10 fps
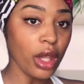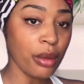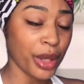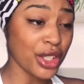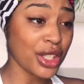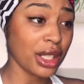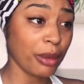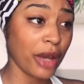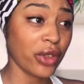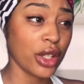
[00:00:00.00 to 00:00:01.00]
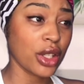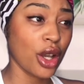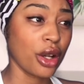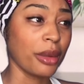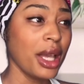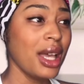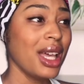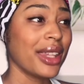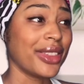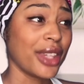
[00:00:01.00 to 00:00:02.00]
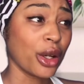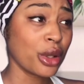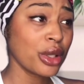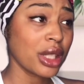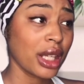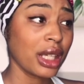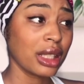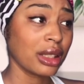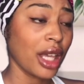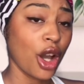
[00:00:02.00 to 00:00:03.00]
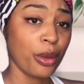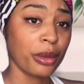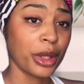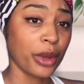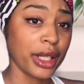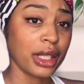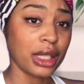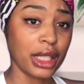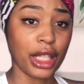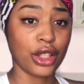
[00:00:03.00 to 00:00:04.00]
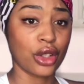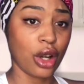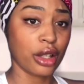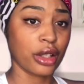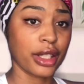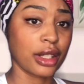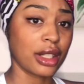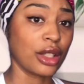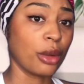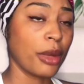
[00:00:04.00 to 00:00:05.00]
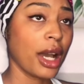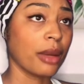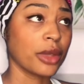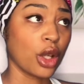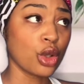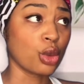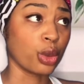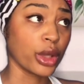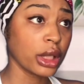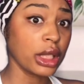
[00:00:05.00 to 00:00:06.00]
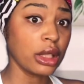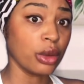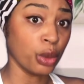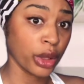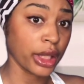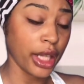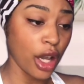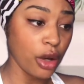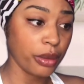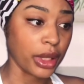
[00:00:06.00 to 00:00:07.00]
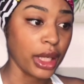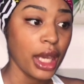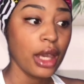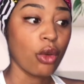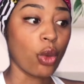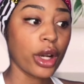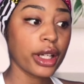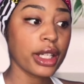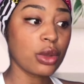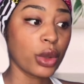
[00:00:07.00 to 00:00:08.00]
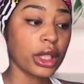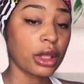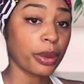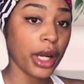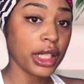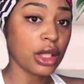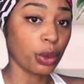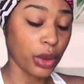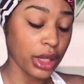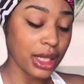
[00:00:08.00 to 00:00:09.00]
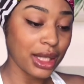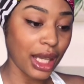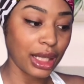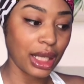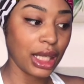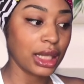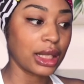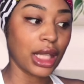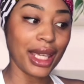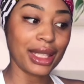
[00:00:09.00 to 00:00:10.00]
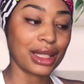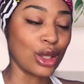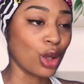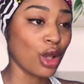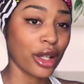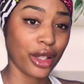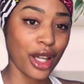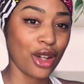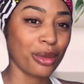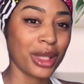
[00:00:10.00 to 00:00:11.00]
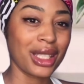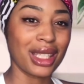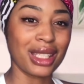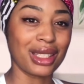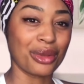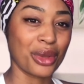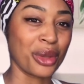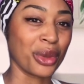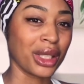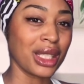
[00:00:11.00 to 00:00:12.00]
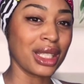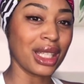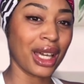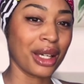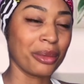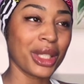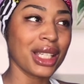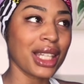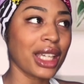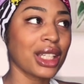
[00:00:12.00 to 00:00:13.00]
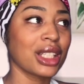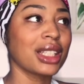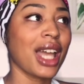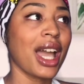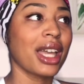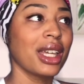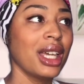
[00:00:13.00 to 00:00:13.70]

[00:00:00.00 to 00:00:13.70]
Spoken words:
purchasing my first home. Those and helping me raise a teenage daughter as a single mom, those really, really helped me. Whereas when the depression really set in, that no longer helped me. It really, because I could not